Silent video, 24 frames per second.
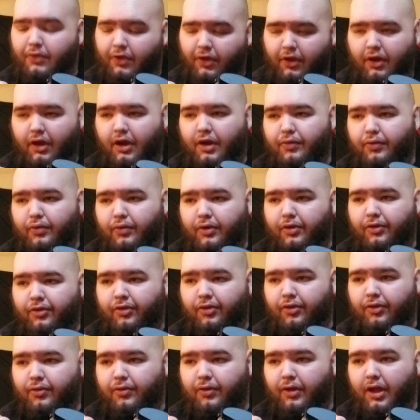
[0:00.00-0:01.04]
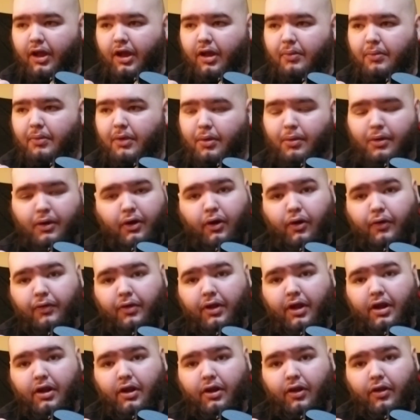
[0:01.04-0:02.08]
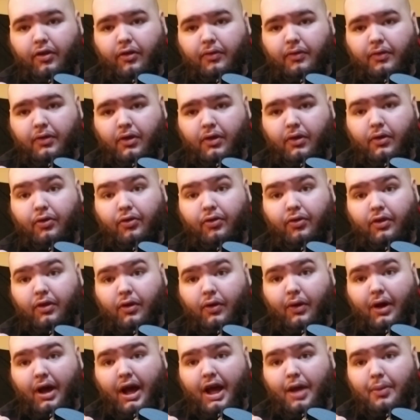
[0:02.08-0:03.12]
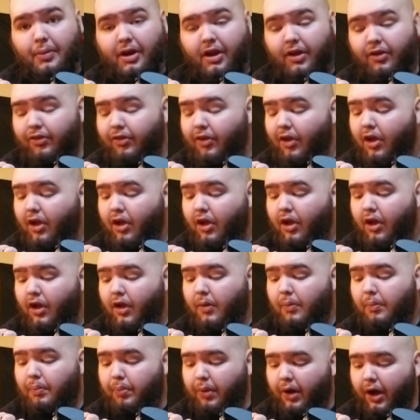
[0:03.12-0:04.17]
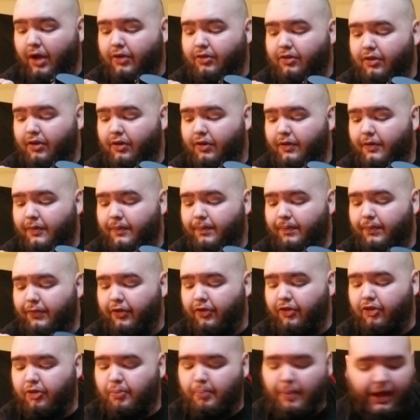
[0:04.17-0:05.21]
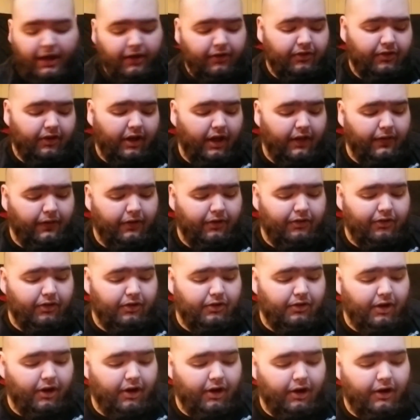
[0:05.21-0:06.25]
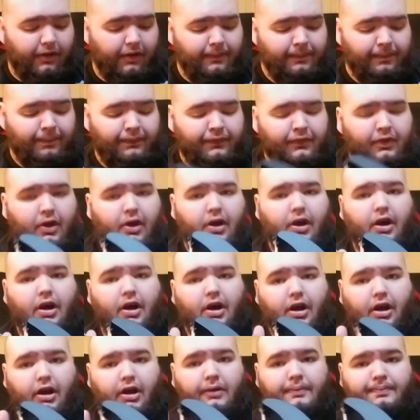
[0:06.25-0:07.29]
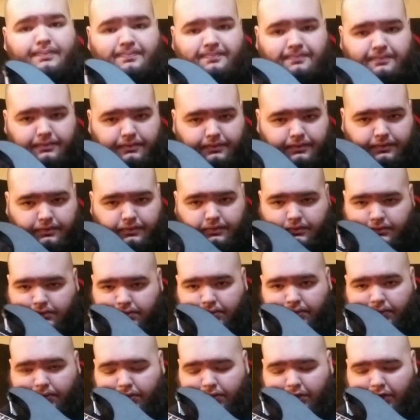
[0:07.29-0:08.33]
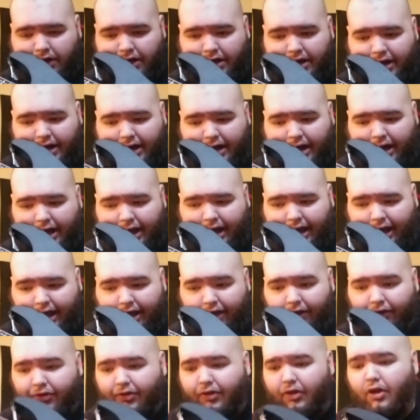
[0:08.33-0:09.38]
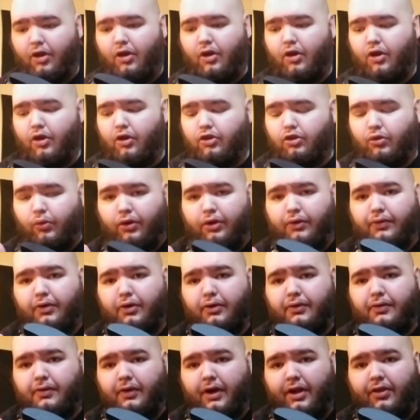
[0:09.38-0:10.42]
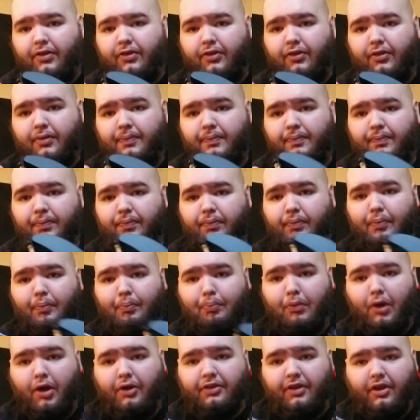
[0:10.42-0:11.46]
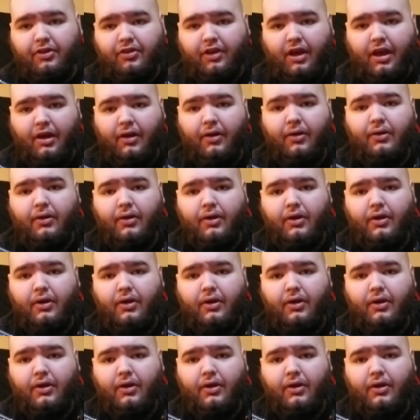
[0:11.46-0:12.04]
I have reasons for that. Maybe I'll go over that in another video, as Ivan has. But the specs on this guitar are, it has 24 frets, multi-scale,